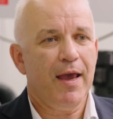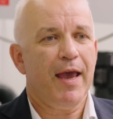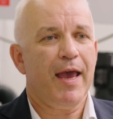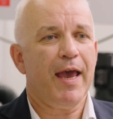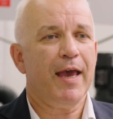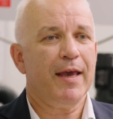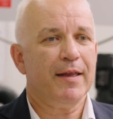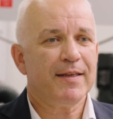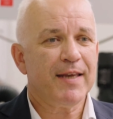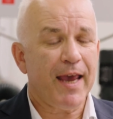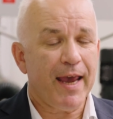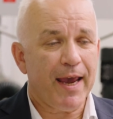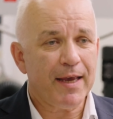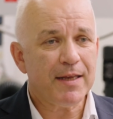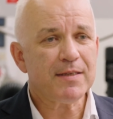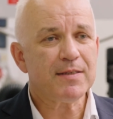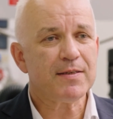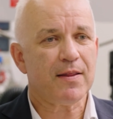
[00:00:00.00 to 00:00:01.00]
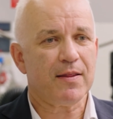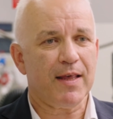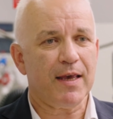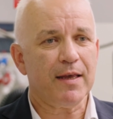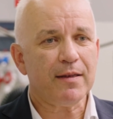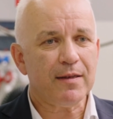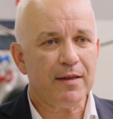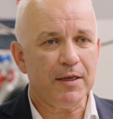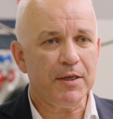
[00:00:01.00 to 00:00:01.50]
And hence
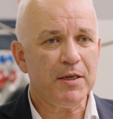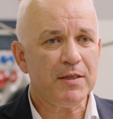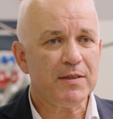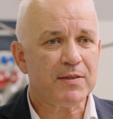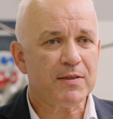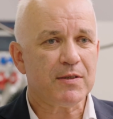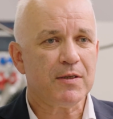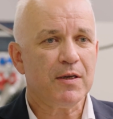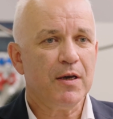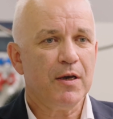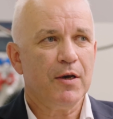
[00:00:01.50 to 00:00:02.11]
that leads